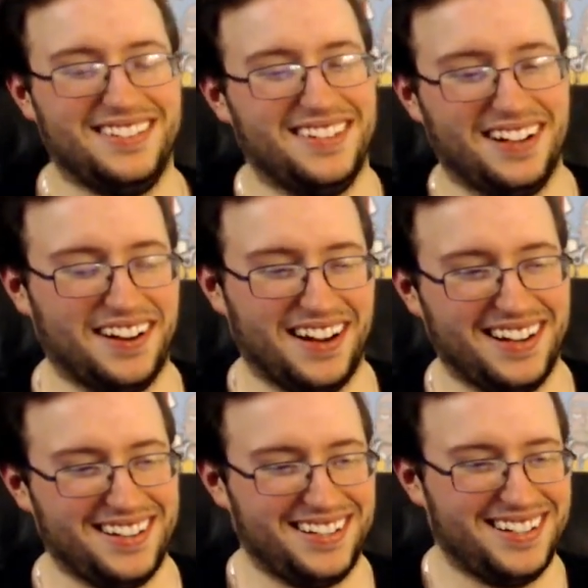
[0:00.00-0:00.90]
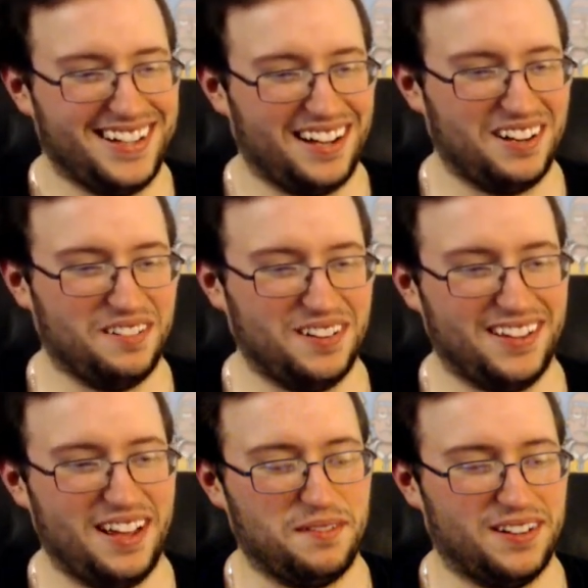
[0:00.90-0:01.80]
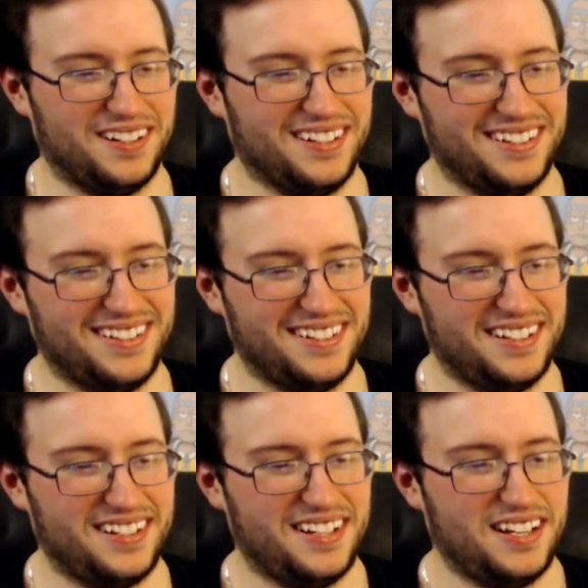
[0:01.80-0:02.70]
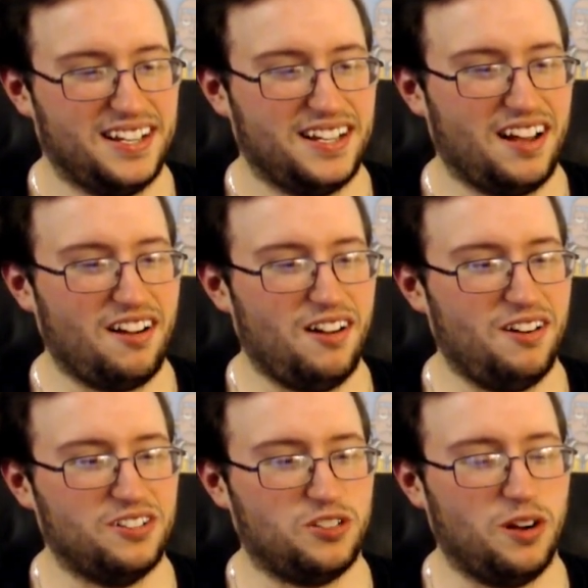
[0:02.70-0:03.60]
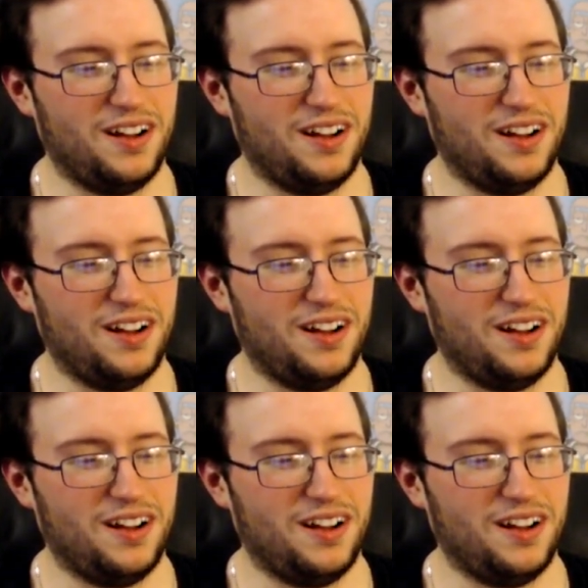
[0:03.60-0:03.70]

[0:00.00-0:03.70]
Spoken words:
Alright, I don't know what's happening. Oh, don't.